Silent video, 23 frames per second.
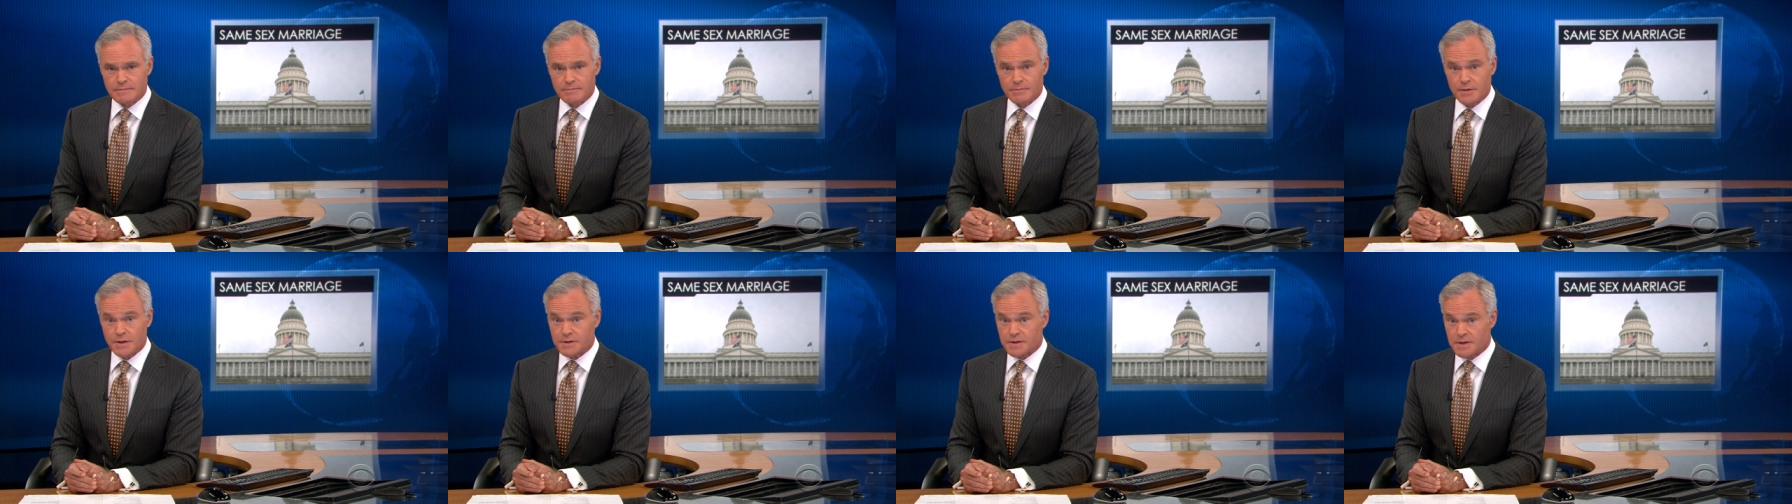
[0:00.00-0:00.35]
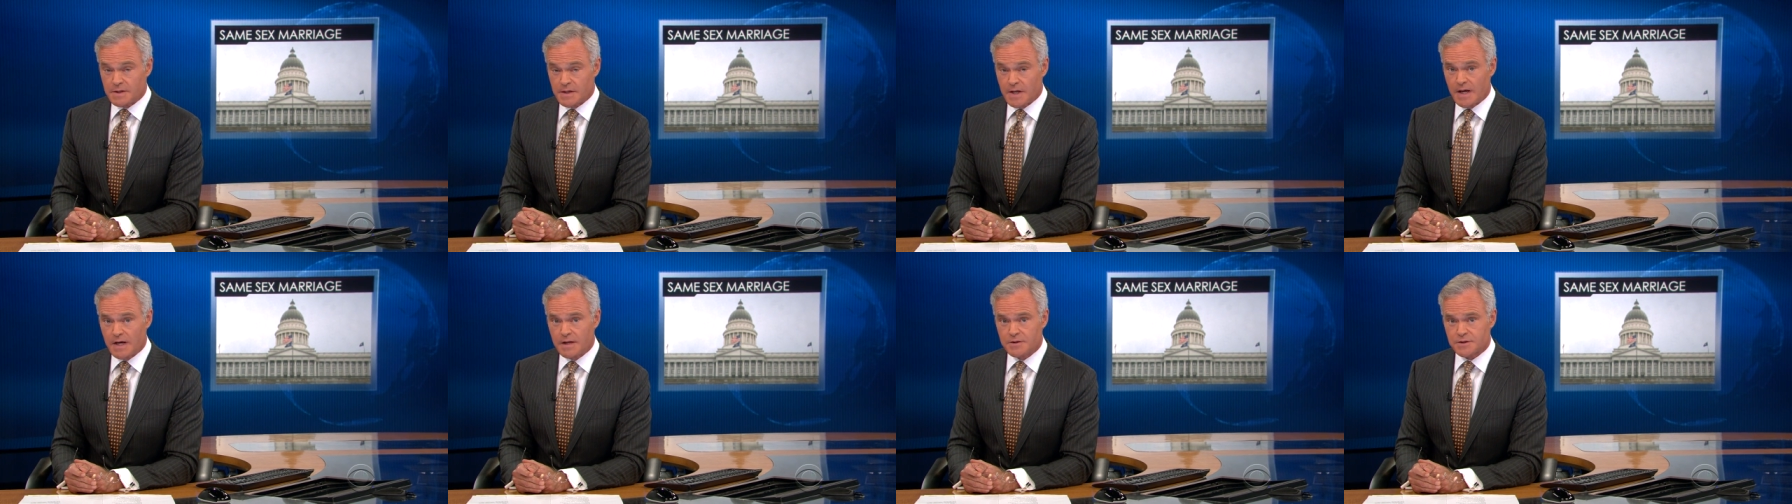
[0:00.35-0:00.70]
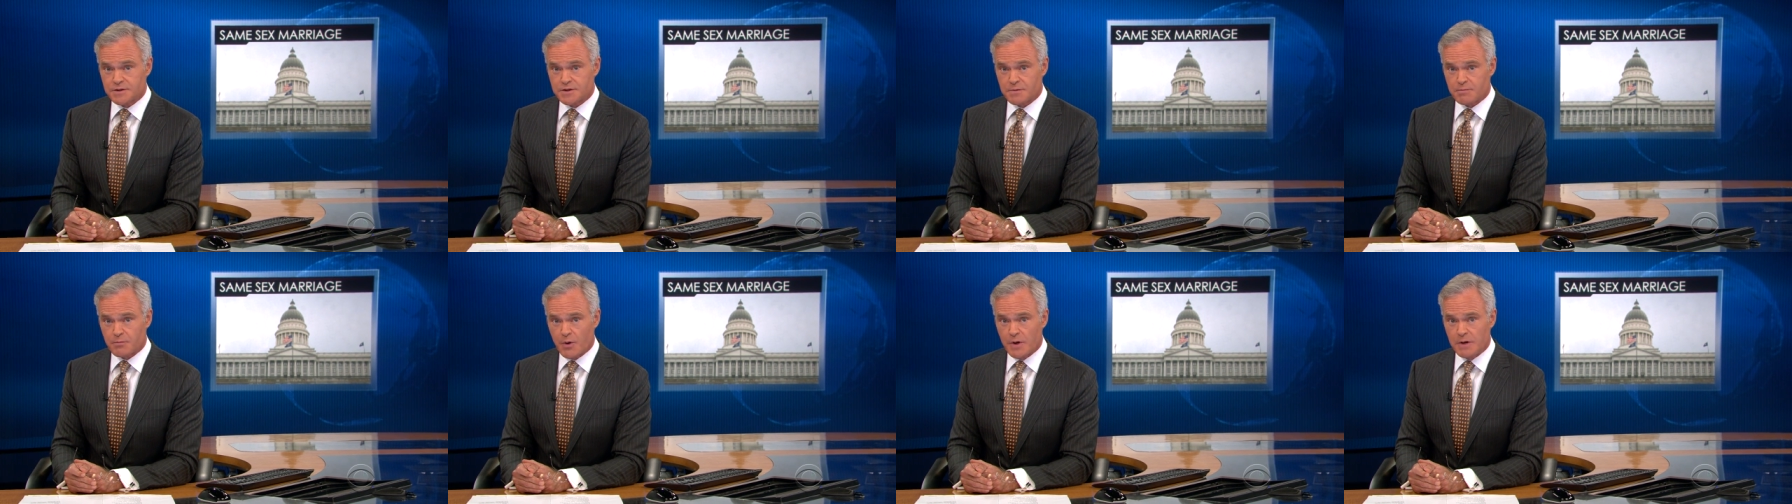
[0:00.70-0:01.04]
But today, the
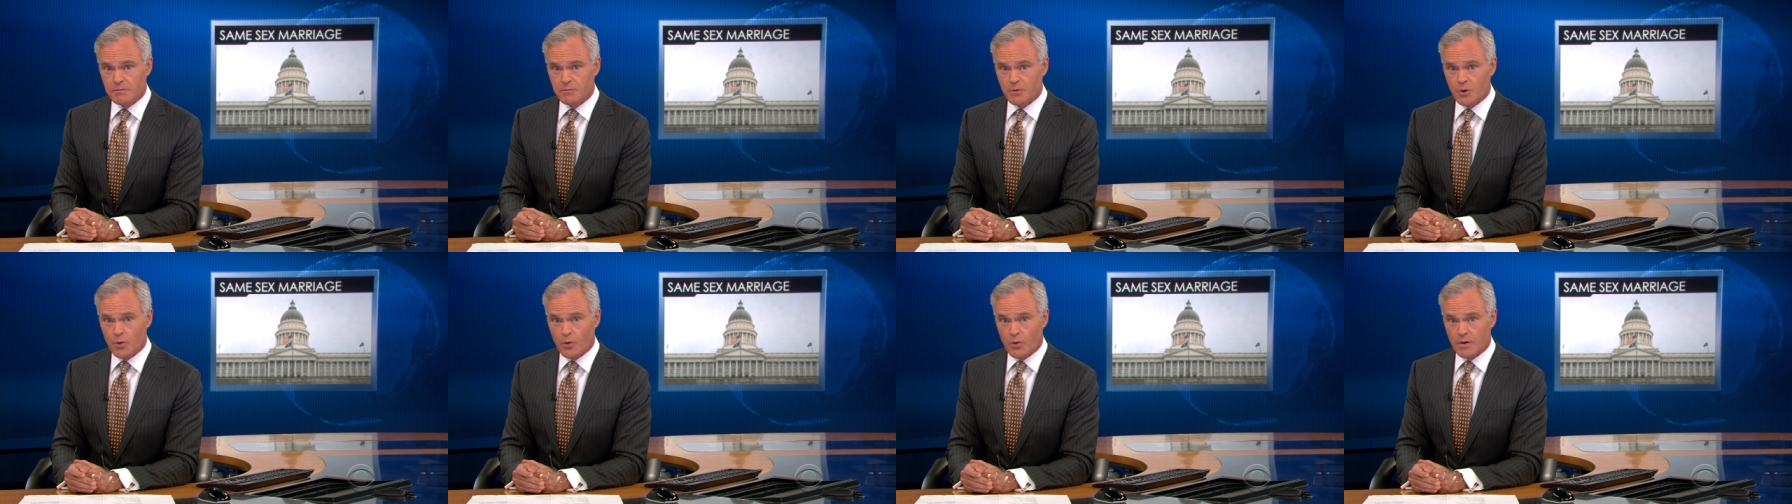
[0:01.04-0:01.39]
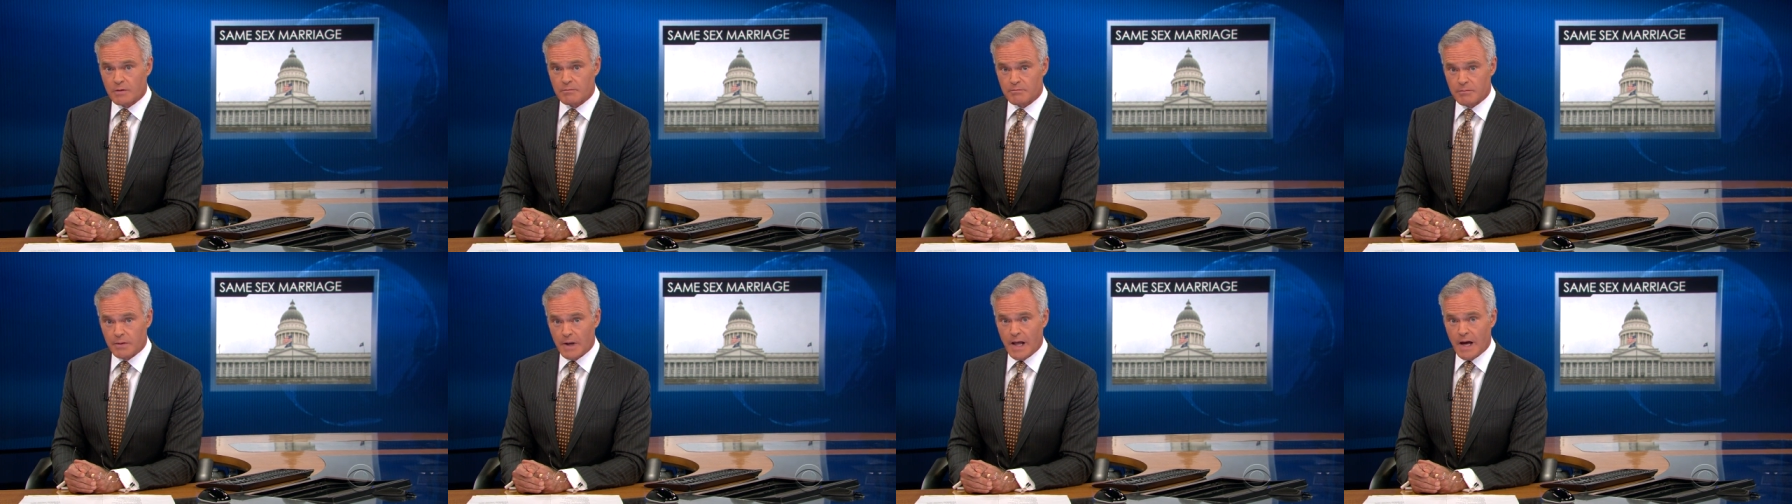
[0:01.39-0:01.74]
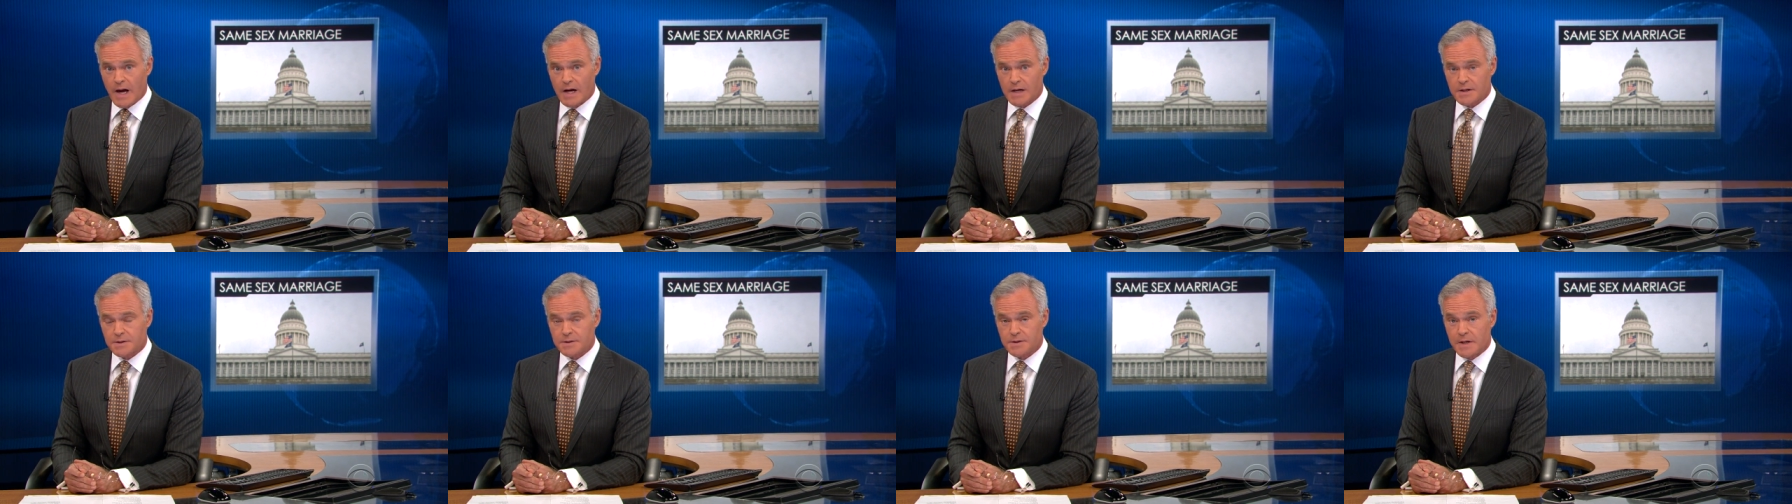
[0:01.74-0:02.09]
Supreme Court
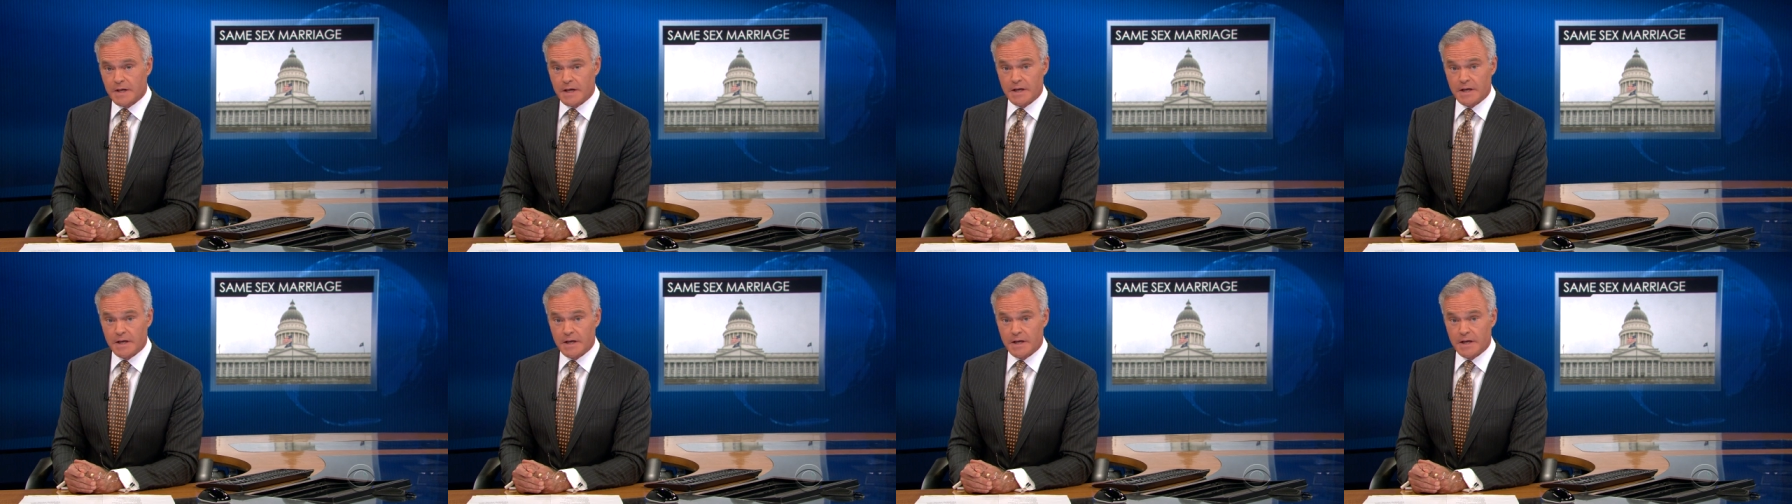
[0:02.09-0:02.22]
blocked